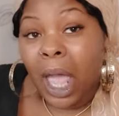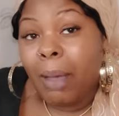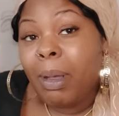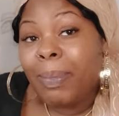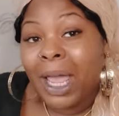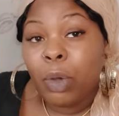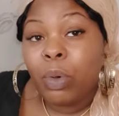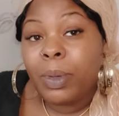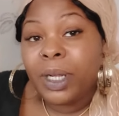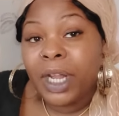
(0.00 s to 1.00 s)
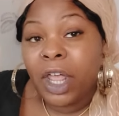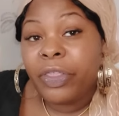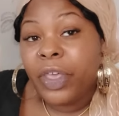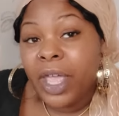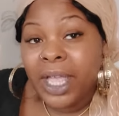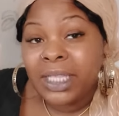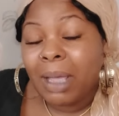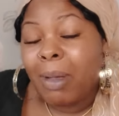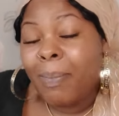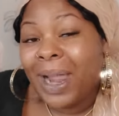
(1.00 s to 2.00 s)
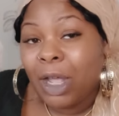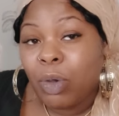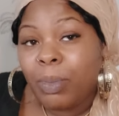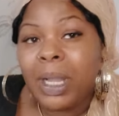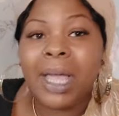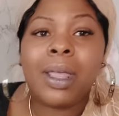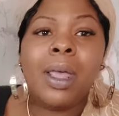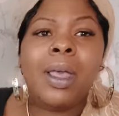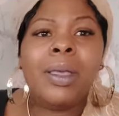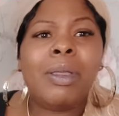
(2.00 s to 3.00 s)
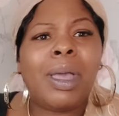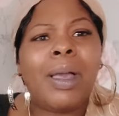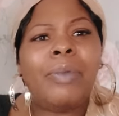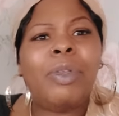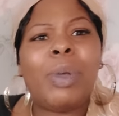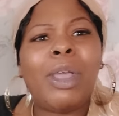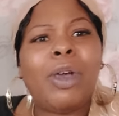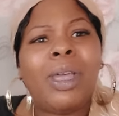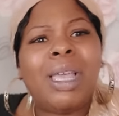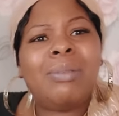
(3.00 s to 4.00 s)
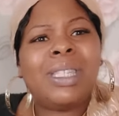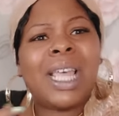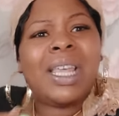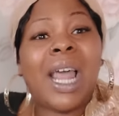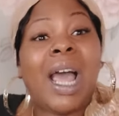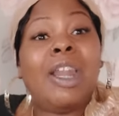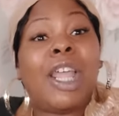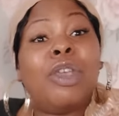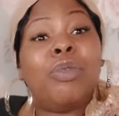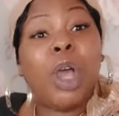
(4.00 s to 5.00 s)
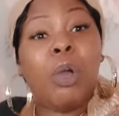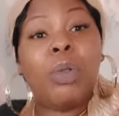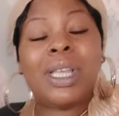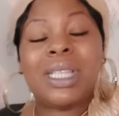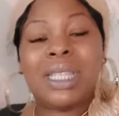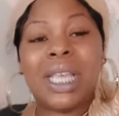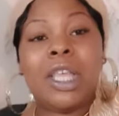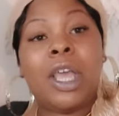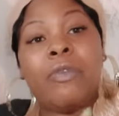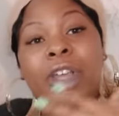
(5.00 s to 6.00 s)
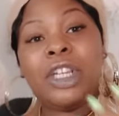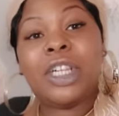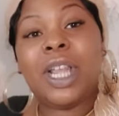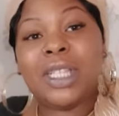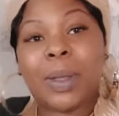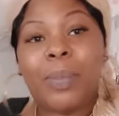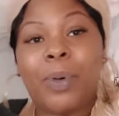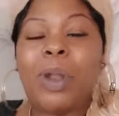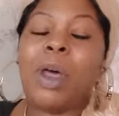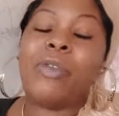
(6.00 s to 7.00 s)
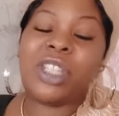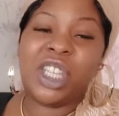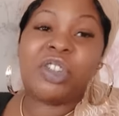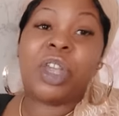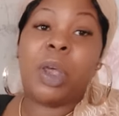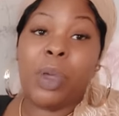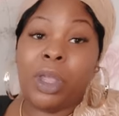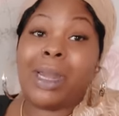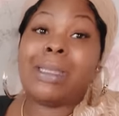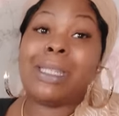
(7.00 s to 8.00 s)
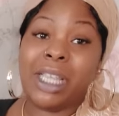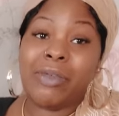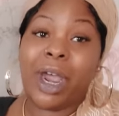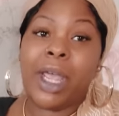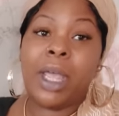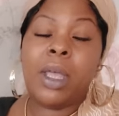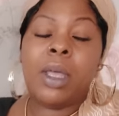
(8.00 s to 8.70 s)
I'm a black woman in her 30s. I'm a black woman. Like, you ain't got to keep saying it. Like, you know, you can see eventually at some point, like, obviously straight away you're going to see, right?